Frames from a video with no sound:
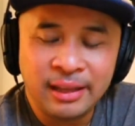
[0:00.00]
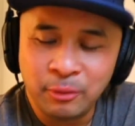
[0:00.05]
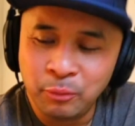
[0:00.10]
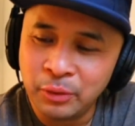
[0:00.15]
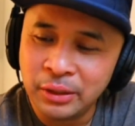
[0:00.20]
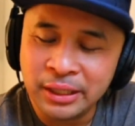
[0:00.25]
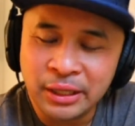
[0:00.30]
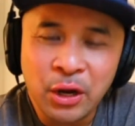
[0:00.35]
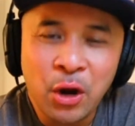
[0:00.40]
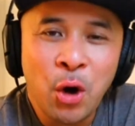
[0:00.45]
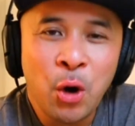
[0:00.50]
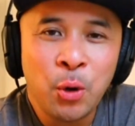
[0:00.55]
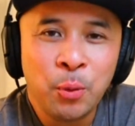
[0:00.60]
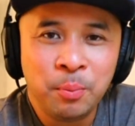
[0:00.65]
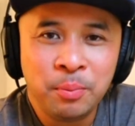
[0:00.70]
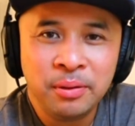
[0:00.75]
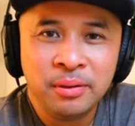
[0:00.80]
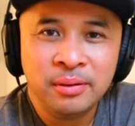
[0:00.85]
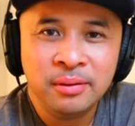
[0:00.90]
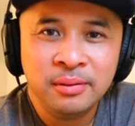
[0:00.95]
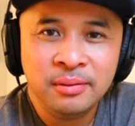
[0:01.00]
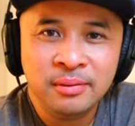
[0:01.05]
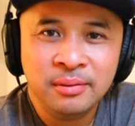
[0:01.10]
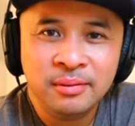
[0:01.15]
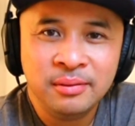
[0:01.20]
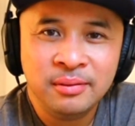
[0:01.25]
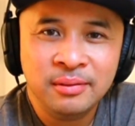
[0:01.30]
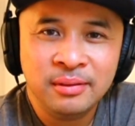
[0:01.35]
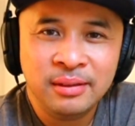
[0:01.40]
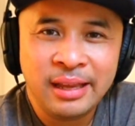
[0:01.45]
really hope
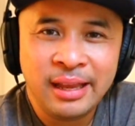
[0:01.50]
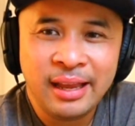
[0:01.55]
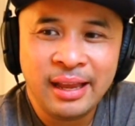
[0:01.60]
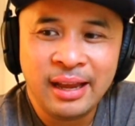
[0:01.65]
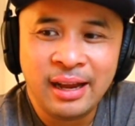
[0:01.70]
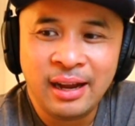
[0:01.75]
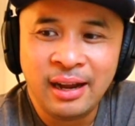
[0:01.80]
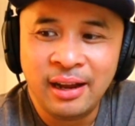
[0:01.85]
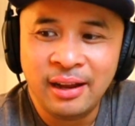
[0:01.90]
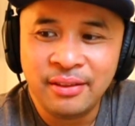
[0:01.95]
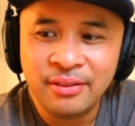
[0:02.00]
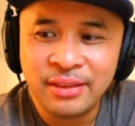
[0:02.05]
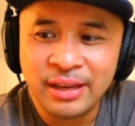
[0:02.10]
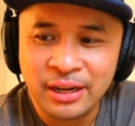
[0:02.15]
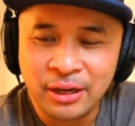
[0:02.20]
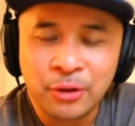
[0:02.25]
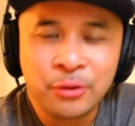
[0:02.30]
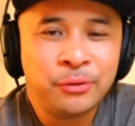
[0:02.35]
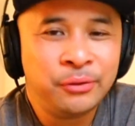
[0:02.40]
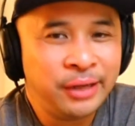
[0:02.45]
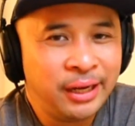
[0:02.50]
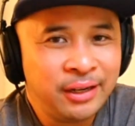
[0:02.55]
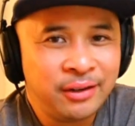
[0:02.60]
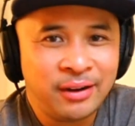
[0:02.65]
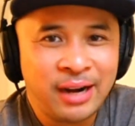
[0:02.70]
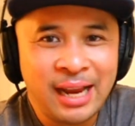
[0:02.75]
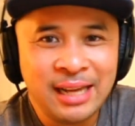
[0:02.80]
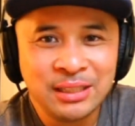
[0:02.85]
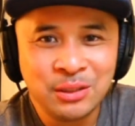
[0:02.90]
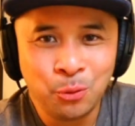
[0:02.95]
that a
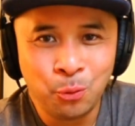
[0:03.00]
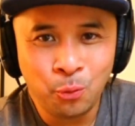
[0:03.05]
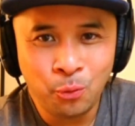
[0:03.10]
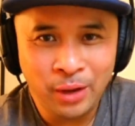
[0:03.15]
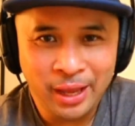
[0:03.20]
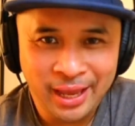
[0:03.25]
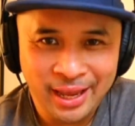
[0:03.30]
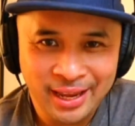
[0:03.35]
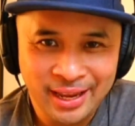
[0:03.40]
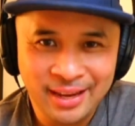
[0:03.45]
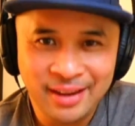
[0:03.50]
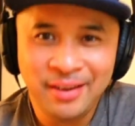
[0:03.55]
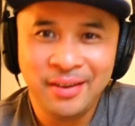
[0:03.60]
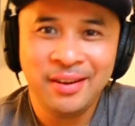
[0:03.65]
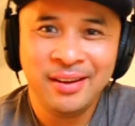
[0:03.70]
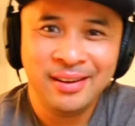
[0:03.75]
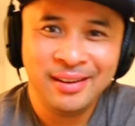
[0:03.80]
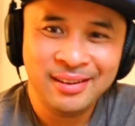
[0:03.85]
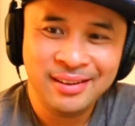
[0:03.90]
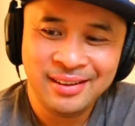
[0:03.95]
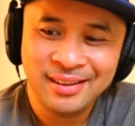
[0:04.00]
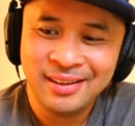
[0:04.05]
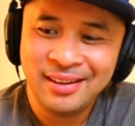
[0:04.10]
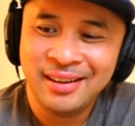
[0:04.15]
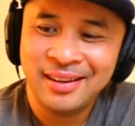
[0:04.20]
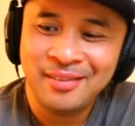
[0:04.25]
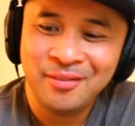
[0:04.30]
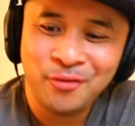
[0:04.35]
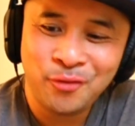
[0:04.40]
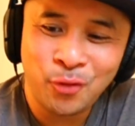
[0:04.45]
creator has a way
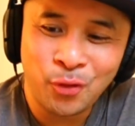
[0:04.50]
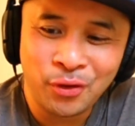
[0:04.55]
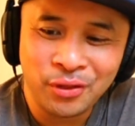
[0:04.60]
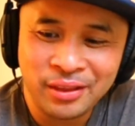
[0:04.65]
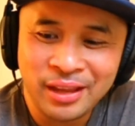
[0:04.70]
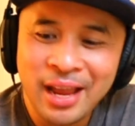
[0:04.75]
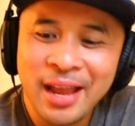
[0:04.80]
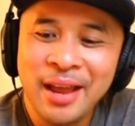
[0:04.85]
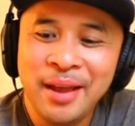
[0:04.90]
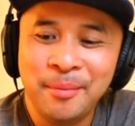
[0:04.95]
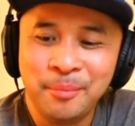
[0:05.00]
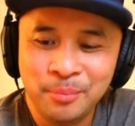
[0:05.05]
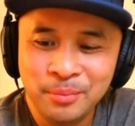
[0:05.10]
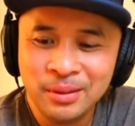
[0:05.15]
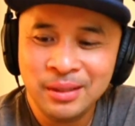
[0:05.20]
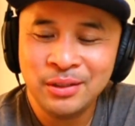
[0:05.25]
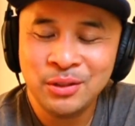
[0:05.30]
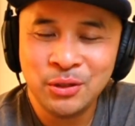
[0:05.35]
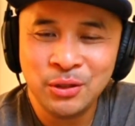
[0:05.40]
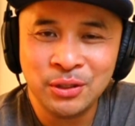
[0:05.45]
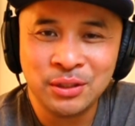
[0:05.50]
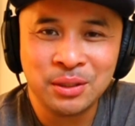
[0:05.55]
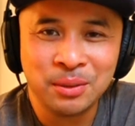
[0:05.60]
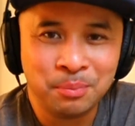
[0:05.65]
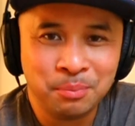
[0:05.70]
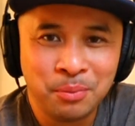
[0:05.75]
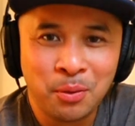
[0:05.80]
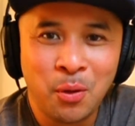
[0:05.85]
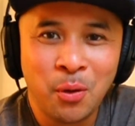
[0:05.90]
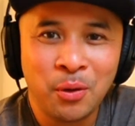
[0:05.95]
for them to
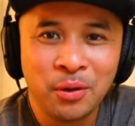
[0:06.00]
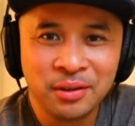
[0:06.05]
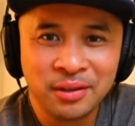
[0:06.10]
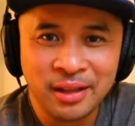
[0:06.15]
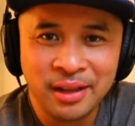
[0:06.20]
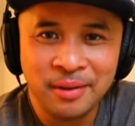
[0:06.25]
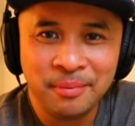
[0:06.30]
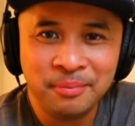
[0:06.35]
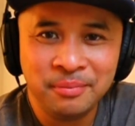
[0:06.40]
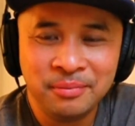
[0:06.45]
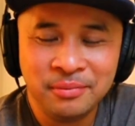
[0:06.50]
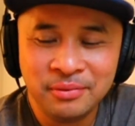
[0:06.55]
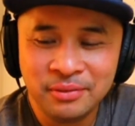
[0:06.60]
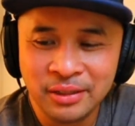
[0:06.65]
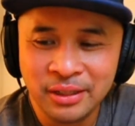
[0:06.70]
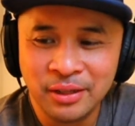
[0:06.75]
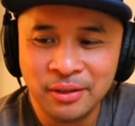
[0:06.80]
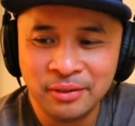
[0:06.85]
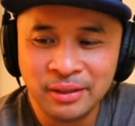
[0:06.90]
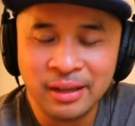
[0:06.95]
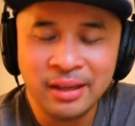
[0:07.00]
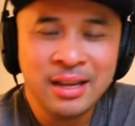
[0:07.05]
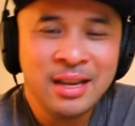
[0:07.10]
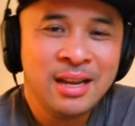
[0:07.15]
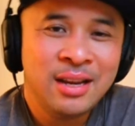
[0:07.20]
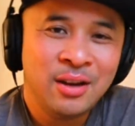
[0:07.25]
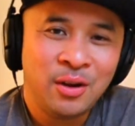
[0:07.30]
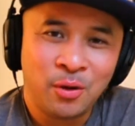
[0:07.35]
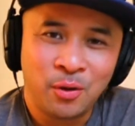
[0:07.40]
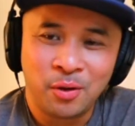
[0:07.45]
support them. You know,
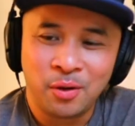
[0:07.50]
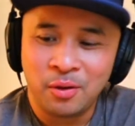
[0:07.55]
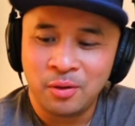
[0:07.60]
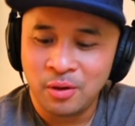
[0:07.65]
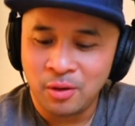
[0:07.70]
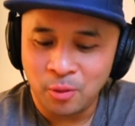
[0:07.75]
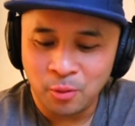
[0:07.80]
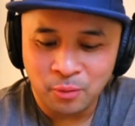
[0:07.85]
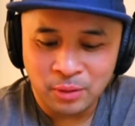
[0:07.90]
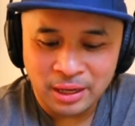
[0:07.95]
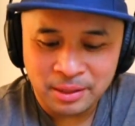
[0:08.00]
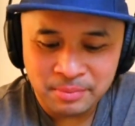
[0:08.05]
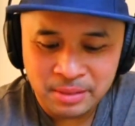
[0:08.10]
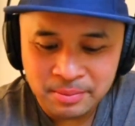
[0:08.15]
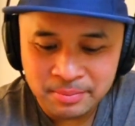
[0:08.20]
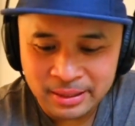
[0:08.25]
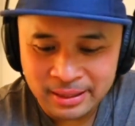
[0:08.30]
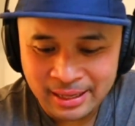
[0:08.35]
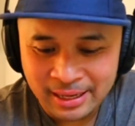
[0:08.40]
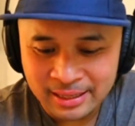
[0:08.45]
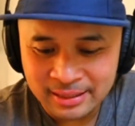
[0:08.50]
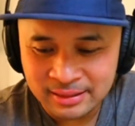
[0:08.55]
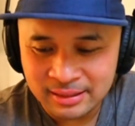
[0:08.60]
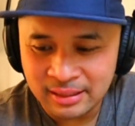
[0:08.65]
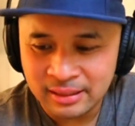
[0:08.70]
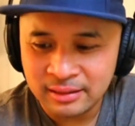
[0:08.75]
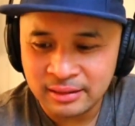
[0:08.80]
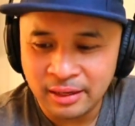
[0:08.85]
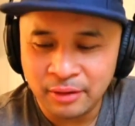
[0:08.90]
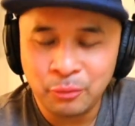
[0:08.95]
or what I mean by that is
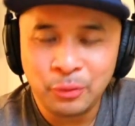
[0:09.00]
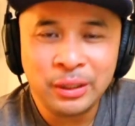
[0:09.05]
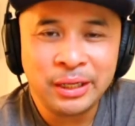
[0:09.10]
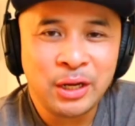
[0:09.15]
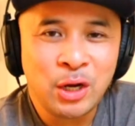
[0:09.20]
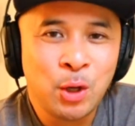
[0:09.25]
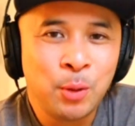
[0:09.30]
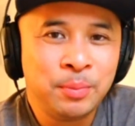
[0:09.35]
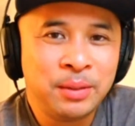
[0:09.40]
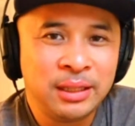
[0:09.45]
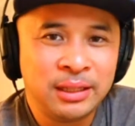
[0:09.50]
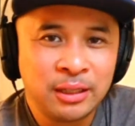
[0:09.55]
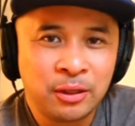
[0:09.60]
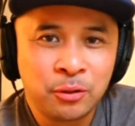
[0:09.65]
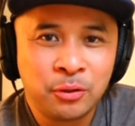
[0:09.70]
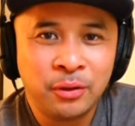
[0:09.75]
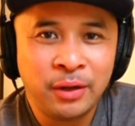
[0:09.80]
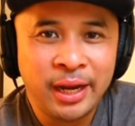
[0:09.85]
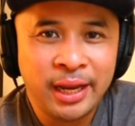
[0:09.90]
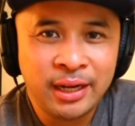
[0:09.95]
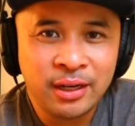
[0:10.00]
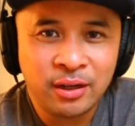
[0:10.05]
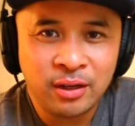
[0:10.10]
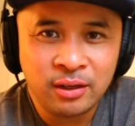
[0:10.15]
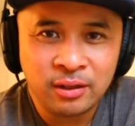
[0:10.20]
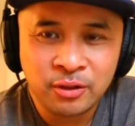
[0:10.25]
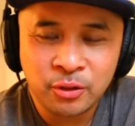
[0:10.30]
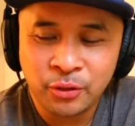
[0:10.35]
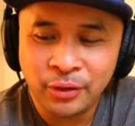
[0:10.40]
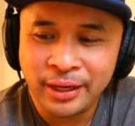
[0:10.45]
that they really hope that the
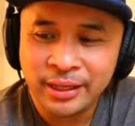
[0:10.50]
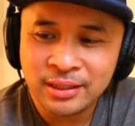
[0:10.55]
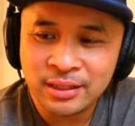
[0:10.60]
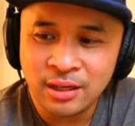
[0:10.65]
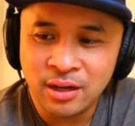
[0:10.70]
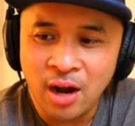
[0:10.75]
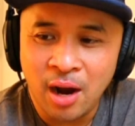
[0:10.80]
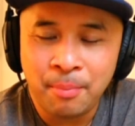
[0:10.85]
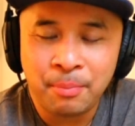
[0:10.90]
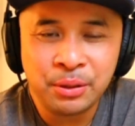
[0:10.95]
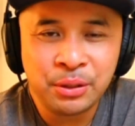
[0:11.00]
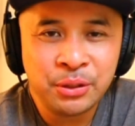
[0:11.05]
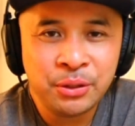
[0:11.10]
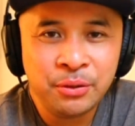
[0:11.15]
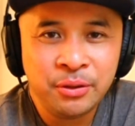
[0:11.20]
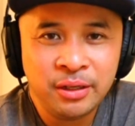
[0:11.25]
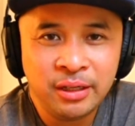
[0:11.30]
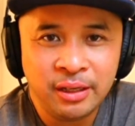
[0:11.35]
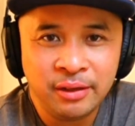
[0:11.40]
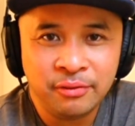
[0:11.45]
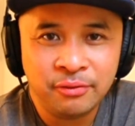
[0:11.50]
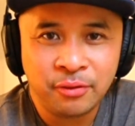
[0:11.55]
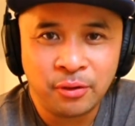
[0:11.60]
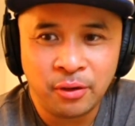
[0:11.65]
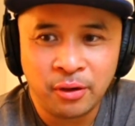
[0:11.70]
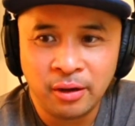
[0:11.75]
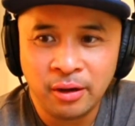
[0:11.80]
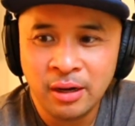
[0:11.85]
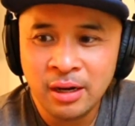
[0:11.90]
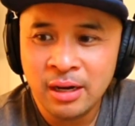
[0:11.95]
creator creates an opportunity
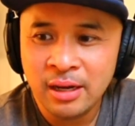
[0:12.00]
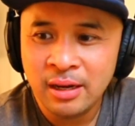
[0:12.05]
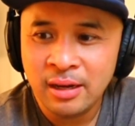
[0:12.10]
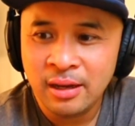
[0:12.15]
for